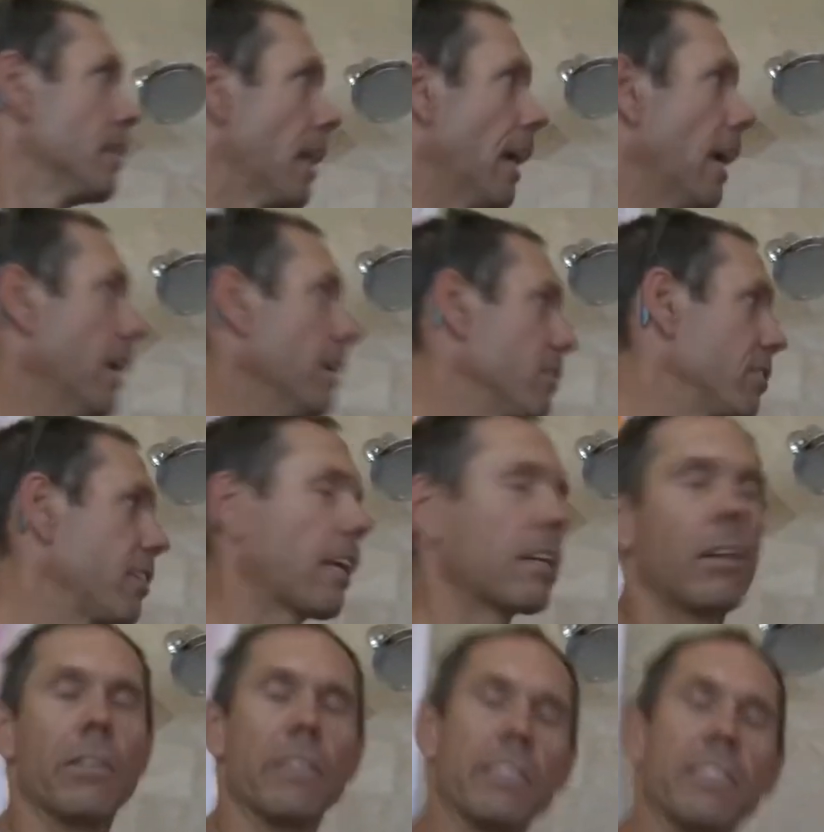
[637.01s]
and set
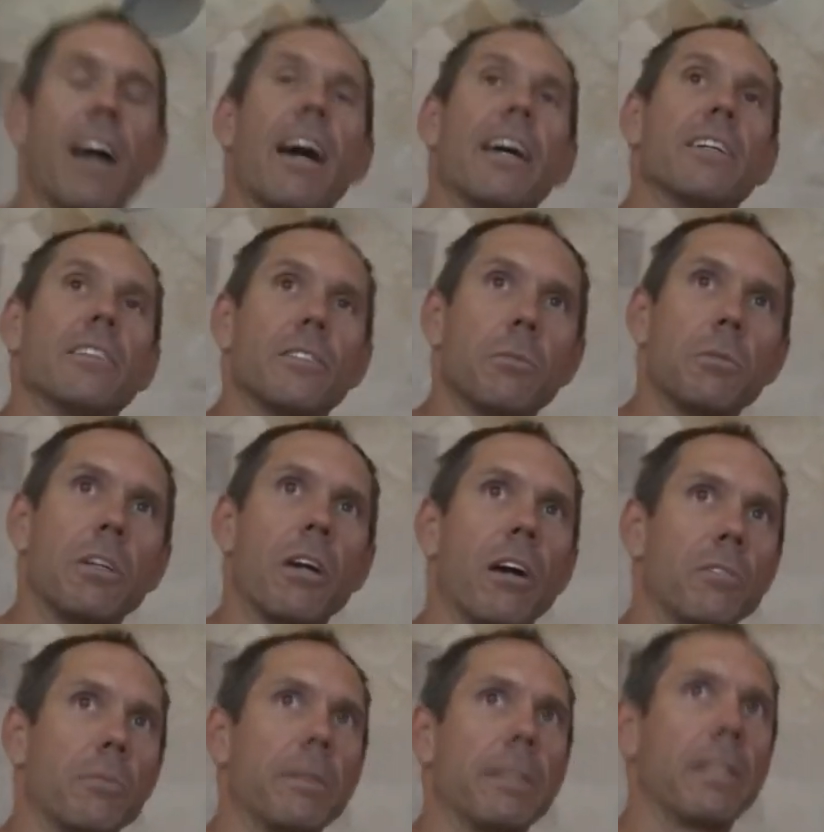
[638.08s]
all the tiles, it would
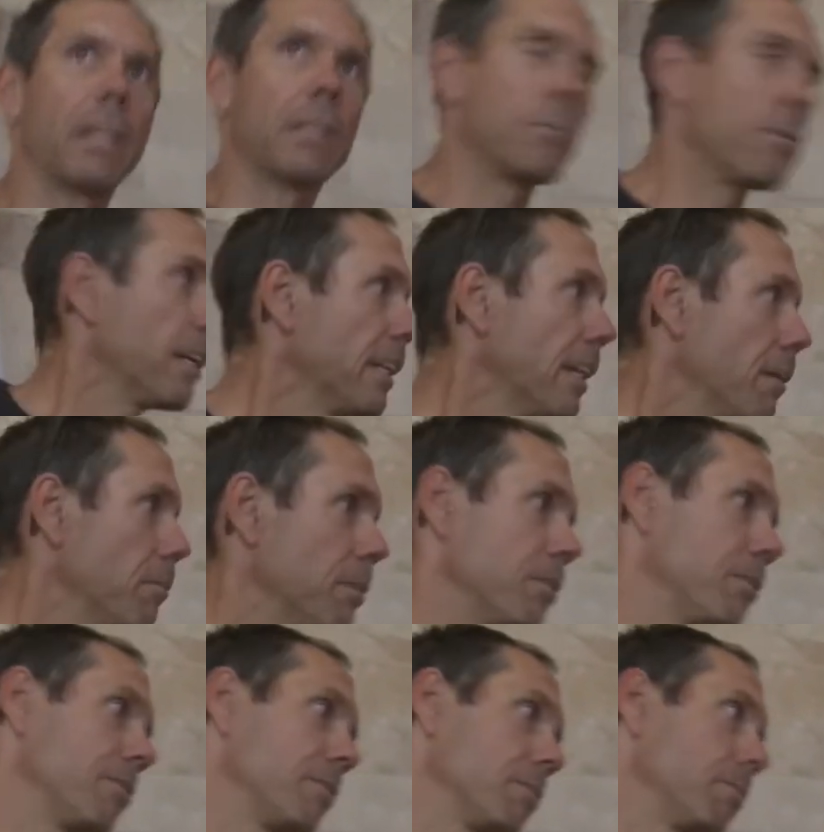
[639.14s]
cost me a lot of money. I'd be
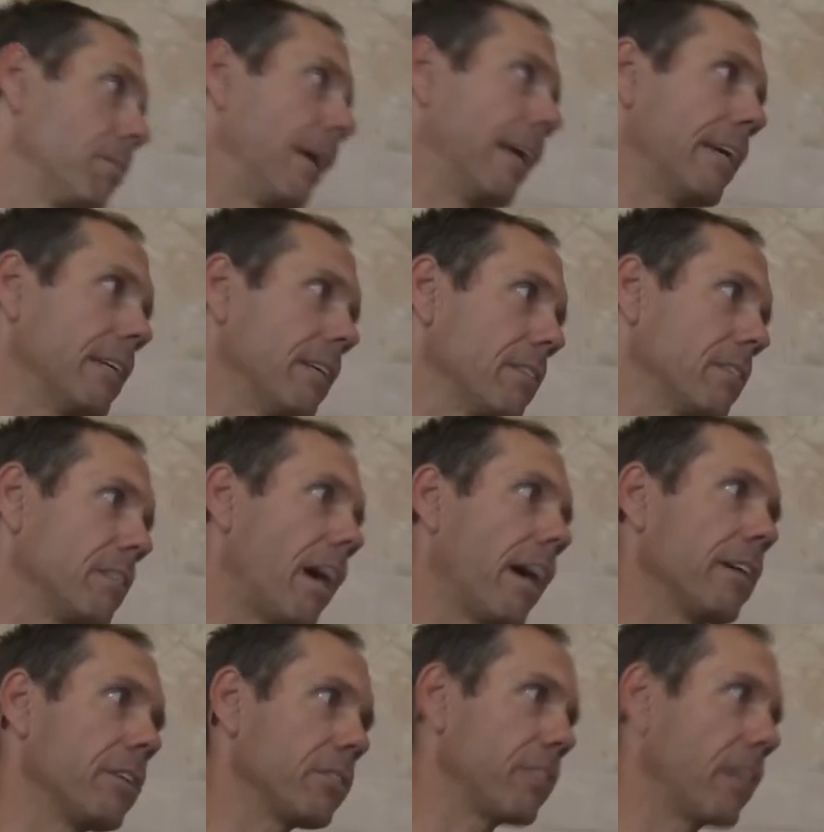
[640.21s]
paying a
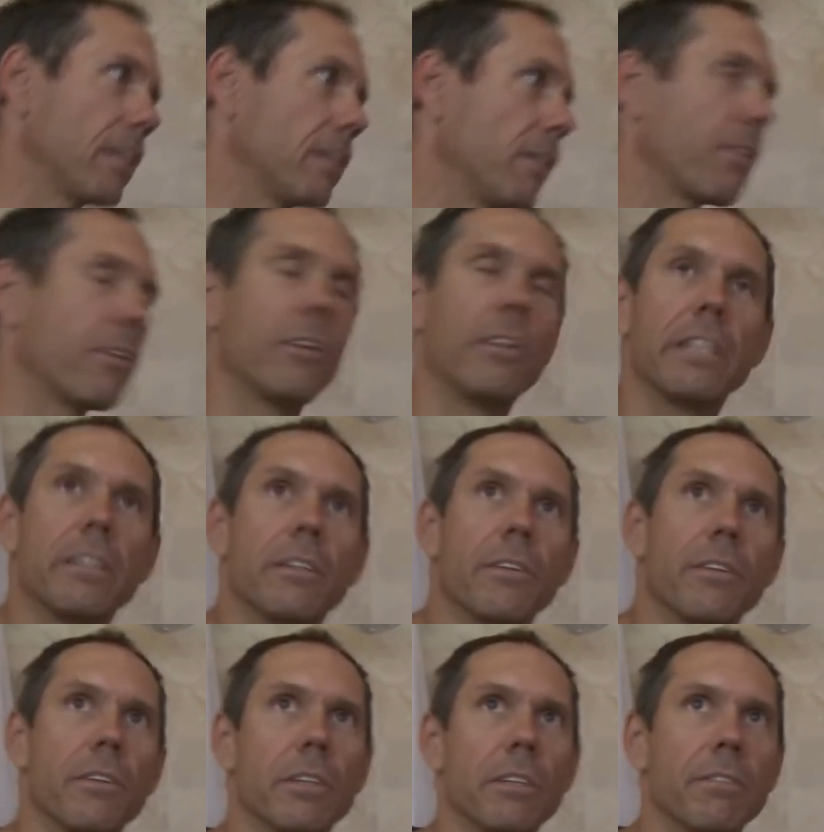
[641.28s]
tile setter $30 or
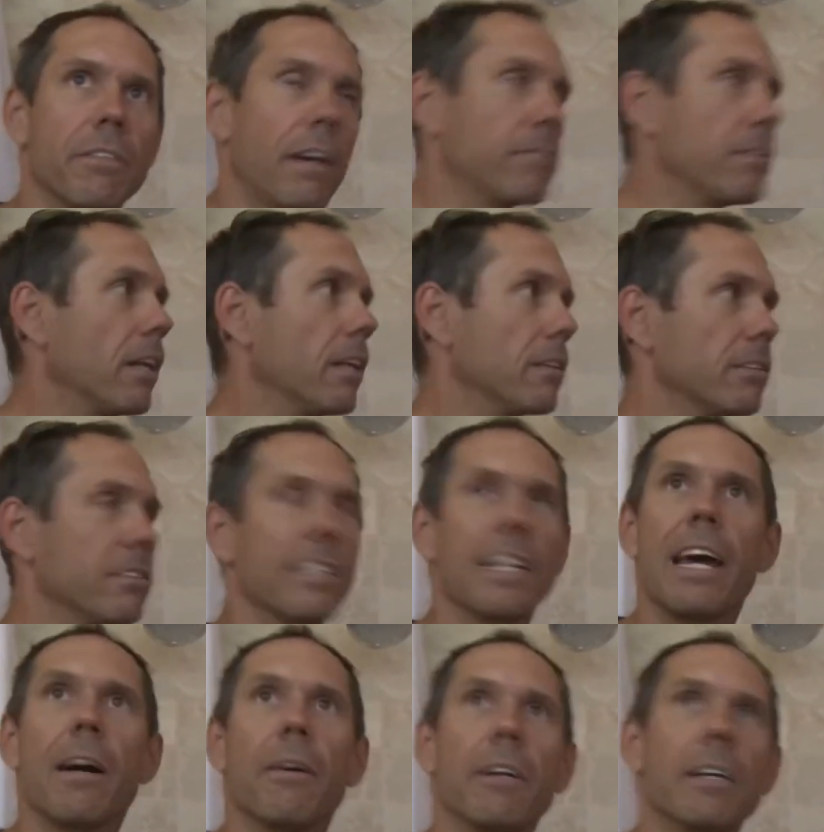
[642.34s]
$35 an
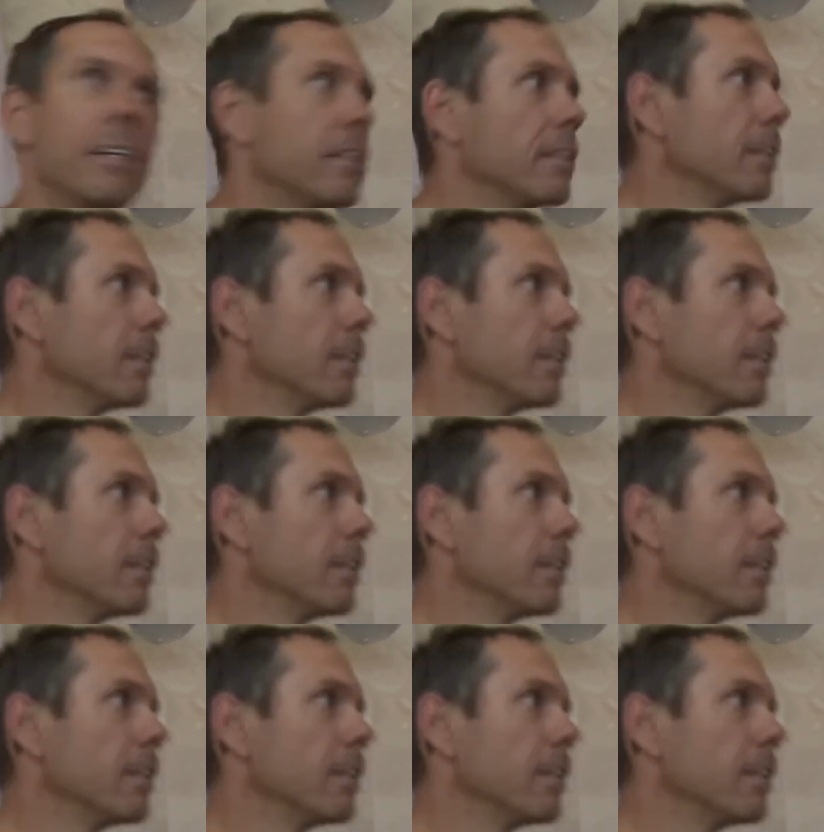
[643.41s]
hour.